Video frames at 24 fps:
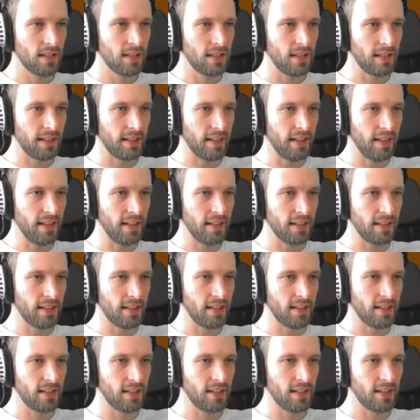I can.
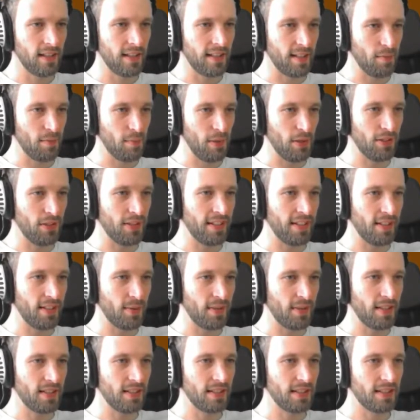I can bonk it as
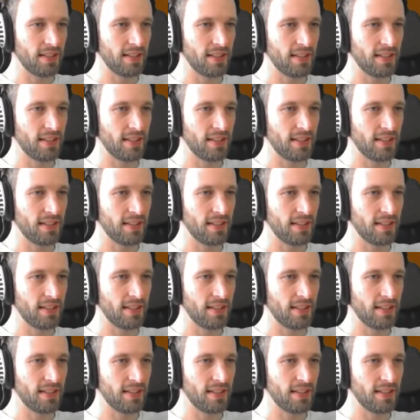well.